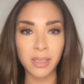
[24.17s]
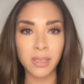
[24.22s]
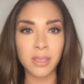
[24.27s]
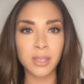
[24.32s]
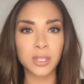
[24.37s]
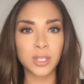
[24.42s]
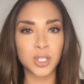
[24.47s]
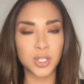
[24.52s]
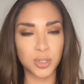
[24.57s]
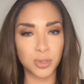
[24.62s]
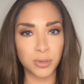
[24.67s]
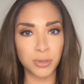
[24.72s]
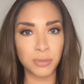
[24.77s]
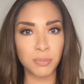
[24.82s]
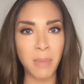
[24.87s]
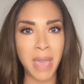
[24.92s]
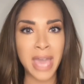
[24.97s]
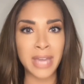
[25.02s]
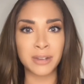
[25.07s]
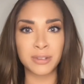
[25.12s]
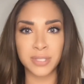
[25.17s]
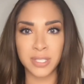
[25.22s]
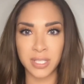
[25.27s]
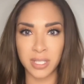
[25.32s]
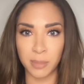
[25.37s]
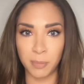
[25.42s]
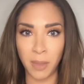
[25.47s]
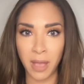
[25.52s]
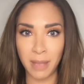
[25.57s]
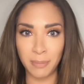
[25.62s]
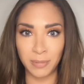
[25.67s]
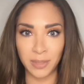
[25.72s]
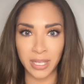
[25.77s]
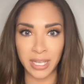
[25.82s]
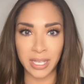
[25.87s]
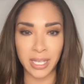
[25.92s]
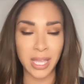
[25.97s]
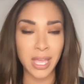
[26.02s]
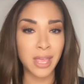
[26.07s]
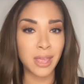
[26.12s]
The truth matters to the
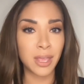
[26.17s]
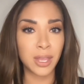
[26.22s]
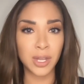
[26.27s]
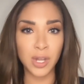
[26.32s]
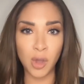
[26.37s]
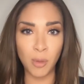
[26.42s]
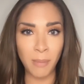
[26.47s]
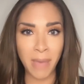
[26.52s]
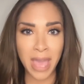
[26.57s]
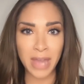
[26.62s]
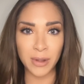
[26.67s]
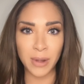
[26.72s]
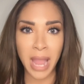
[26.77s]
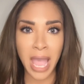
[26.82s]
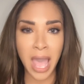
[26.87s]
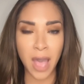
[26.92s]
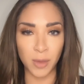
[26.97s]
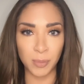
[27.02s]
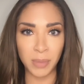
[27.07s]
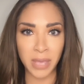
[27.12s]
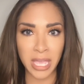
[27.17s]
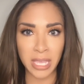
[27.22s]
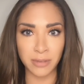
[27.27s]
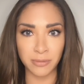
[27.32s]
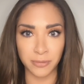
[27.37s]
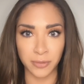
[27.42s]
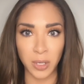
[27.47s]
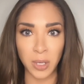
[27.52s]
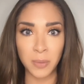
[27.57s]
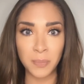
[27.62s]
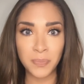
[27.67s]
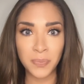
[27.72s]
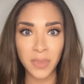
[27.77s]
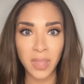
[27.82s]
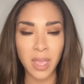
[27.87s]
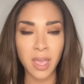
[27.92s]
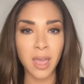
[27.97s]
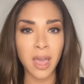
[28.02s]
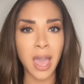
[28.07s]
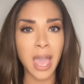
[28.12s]
public, no matter how painful.
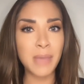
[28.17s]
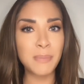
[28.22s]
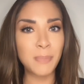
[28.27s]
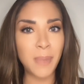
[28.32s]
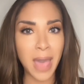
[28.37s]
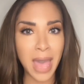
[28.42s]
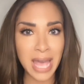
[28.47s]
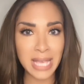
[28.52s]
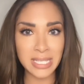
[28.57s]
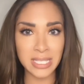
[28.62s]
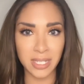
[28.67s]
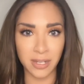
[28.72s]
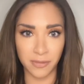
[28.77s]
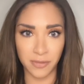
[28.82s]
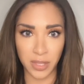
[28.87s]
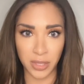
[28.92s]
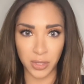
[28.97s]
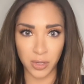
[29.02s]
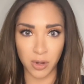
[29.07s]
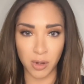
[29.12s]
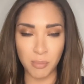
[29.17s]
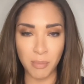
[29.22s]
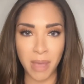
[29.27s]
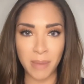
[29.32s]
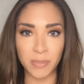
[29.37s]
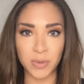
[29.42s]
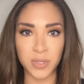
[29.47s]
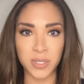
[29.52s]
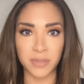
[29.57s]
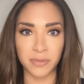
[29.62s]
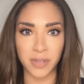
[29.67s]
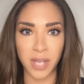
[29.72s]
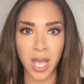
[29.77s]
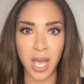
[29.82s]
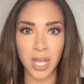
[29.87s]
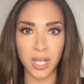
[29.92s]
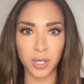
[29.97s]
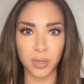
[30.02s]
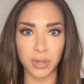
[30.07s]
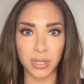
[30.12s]
I'm positive that there are members of
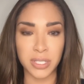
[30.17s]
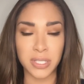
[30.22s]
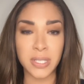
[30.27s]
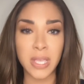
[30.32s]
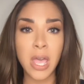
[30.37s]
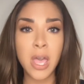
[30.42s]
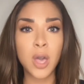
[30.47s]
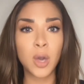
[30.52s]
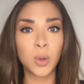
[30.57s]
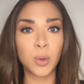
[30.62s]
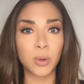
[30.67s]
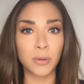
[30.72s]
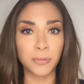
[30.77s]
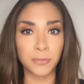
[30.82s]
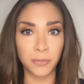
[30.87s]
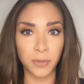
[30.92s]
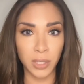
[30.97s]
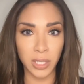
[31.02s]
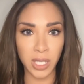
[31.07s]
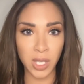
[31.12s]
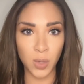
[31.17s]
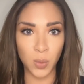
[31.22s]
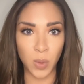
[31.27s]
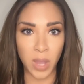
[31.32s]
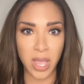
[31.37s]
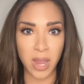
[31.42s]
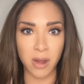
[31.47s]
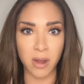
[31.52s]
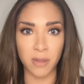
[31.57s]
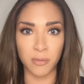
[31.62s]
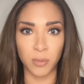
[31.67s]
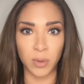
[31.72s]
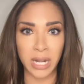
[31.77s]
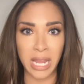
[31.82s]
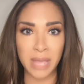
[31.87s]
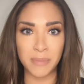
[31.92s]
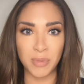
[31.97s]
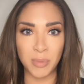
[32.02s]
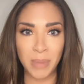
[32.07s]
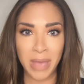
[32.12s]
Congress who are fully aware of what
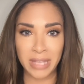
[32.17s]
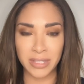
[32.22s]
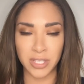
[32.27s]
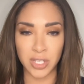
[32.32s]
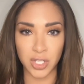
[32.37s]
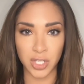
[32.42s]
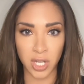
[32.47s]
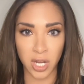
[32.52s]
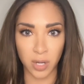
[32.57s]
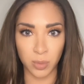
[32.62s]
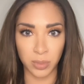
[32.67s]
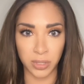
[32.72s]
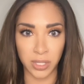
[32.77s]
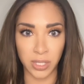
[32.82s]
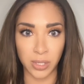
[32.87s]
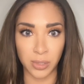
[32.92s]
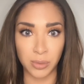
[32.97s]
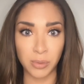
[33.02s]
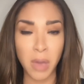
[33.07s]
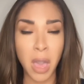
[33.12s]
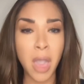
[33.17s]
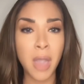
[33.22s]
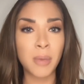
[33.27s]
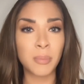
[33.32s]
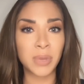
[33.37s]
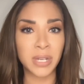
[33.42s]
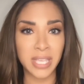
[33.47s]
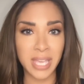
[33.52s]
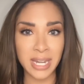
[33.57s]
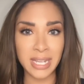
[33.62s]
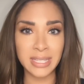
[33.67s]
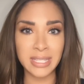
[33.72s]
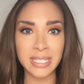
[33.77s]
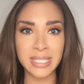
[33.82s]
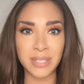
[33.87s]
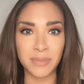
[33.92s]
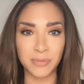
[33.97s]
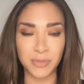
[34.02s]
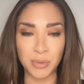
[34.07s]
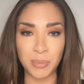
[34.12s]
I am about to share with you, but getting
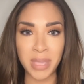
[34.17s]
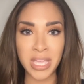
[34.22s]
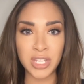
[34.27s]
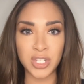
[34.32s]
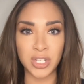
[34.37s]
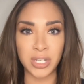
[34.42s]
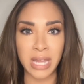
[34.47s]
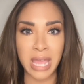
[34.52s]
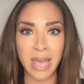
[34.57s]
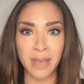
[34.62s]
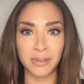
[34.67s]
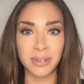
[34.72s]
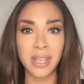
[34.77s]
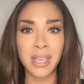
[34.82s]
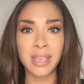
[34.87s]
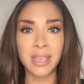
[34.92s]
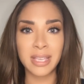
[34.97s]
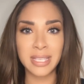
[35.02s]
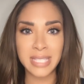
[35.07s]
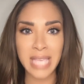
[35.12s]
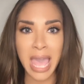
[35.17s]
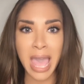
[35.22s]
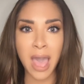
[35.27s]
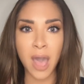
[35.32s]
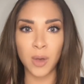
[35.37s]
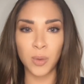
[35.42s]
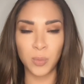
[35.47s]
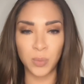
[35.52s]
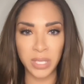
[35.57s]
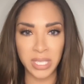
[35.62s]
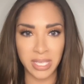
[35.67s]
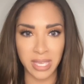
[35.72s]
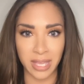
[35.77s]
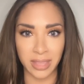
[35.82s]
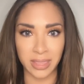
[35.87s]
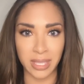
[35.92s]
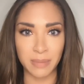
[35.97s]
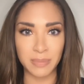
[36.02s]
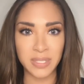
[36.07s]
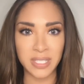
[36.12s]
this information out is how we
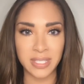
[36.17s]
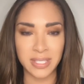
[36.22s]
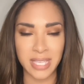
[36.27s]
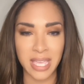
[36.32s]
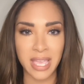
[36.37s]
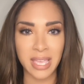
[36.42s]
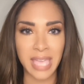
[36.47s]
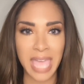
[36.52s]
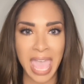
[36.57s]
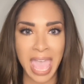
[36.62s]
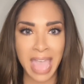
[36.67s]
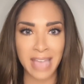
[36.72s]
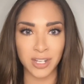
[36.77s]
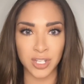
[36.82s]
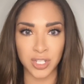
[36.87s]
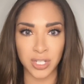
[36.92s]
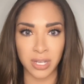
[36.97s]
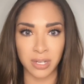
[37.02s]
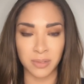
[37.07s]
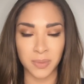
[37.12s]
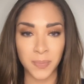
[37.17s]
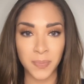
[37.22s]
get them to take action.